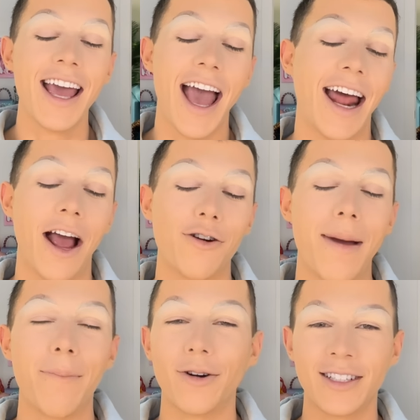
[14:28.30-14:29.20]
And I
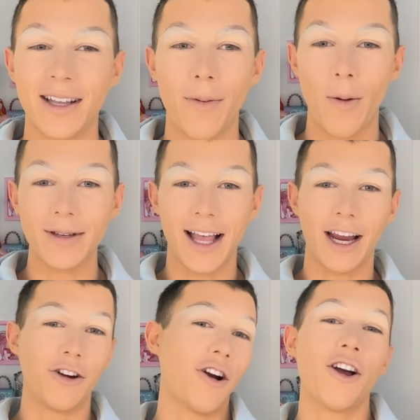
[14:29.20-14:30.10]
remember someone was
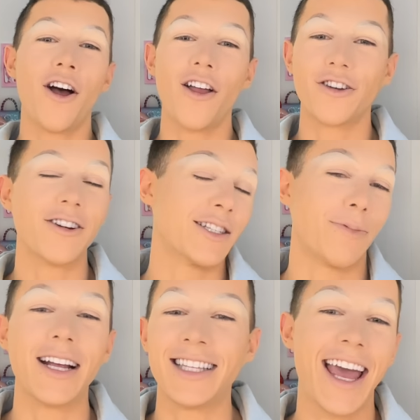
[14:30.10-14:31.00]
like, girl, your
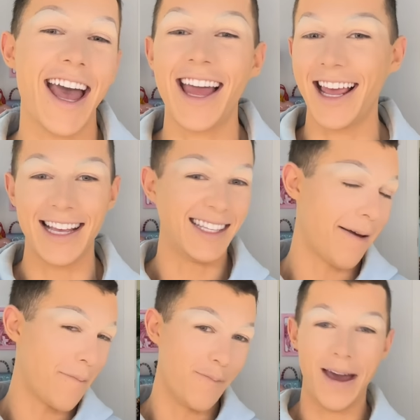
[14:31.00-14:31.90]
spray tan is
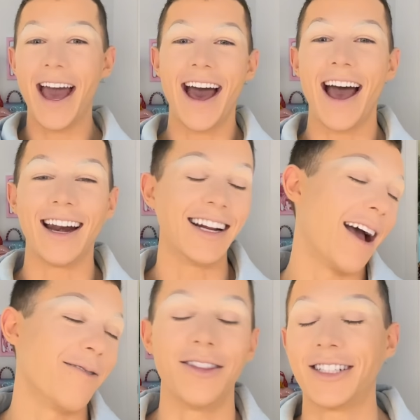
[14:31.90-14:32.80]
bad. And
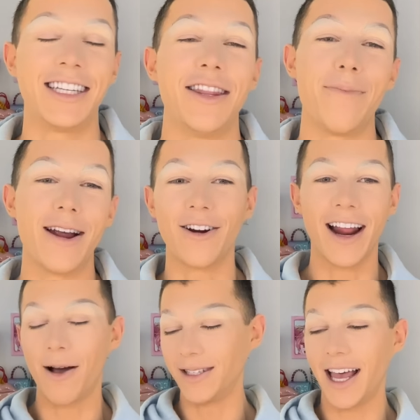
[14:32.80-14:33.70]
I looked in the mirror and
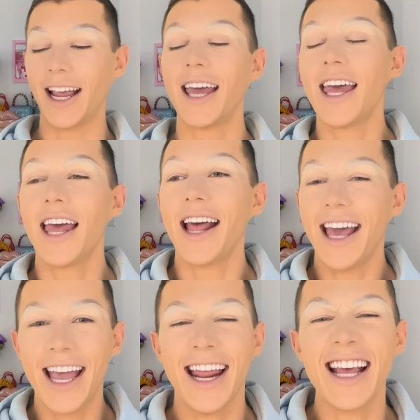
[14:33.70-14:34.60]
I was like,
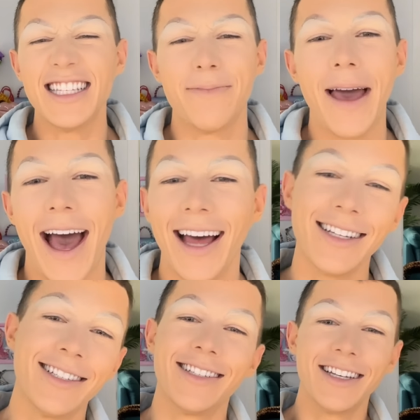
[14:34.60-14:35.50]
it is
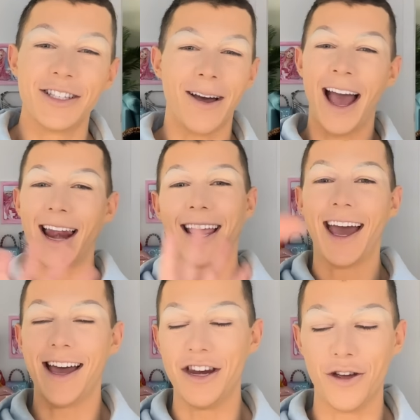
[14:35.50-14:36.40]
bad. So I had to
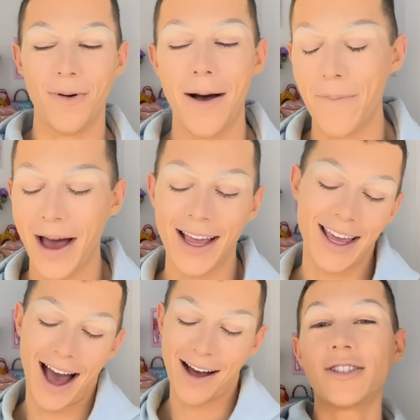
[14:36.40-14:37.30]
get a new one, but
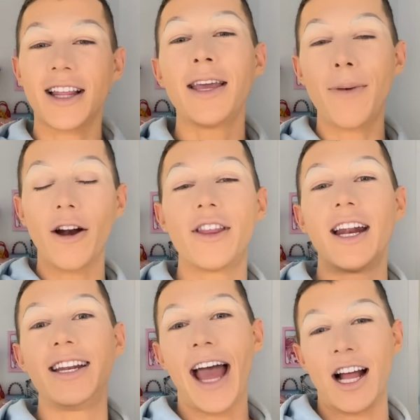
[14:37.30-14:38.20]
yeah. nothing better than
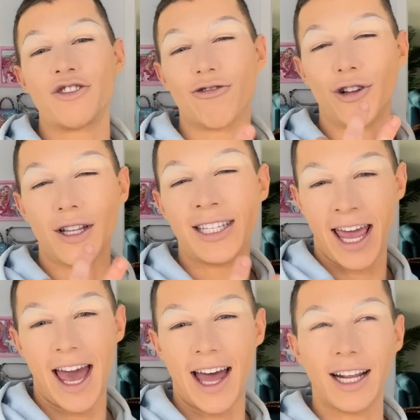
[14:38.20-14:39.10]
a natural
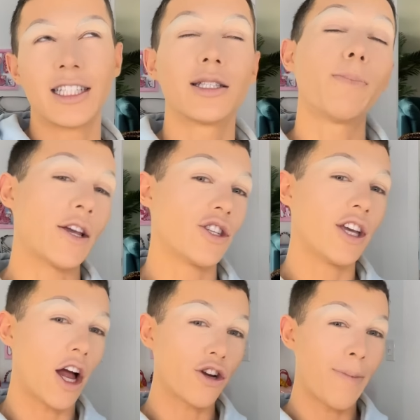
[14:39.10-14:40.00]
tan, especially
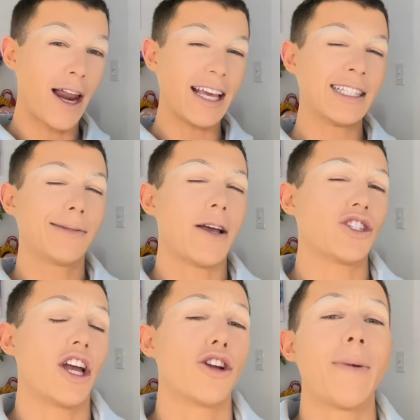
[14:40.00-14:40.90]
on your body,
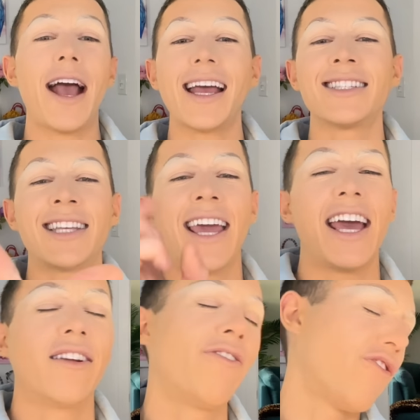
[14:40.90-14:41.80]
especially on your back. A
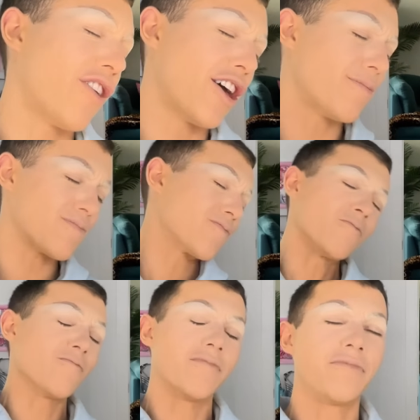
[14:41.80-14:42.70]
tan foot,
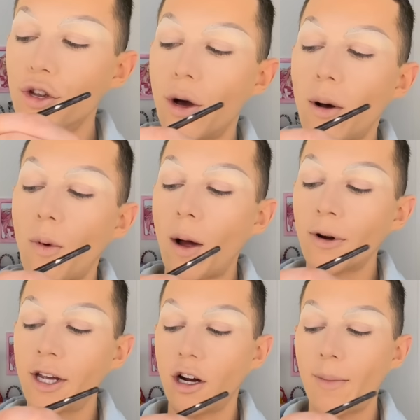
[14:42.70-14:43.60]
You know what, while
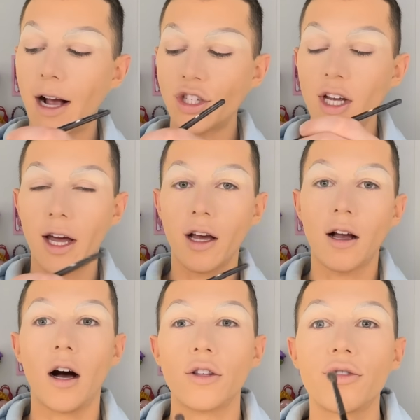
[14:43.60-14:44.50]
we're here, I'm actually gonna
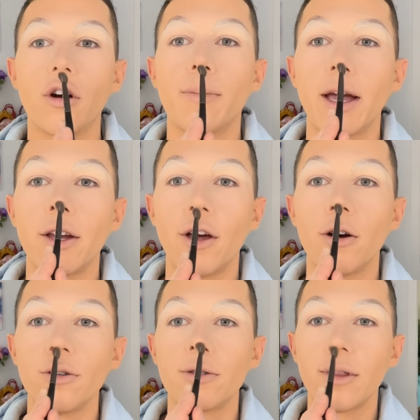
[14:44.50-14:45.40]
contour my
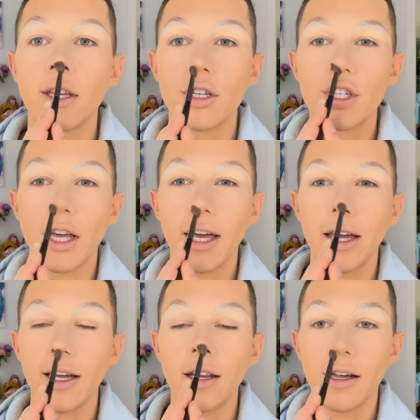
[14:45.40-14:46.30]
nose with this
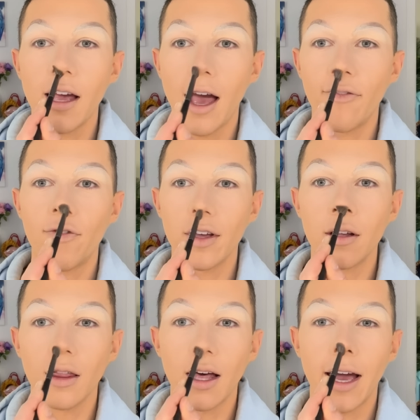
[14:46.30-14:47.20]
shade. I feel
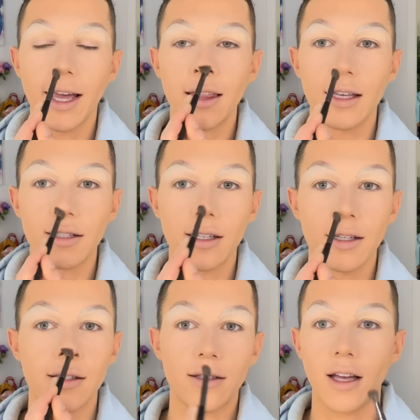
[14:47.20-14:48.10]
like this
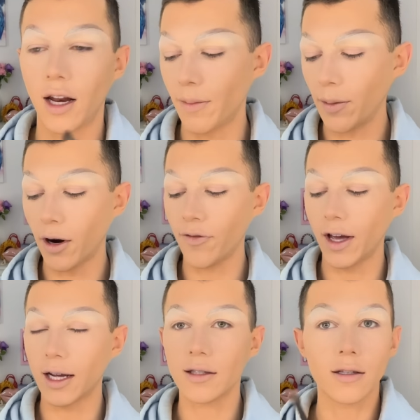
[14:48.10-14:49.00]
is gonna be
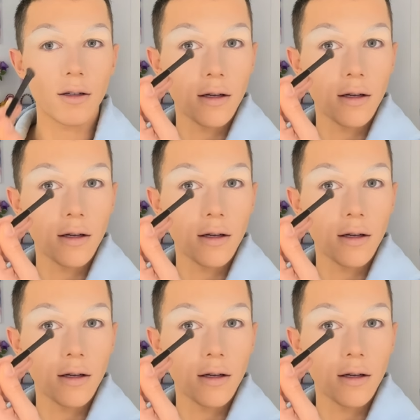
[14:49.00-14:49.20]
perfect.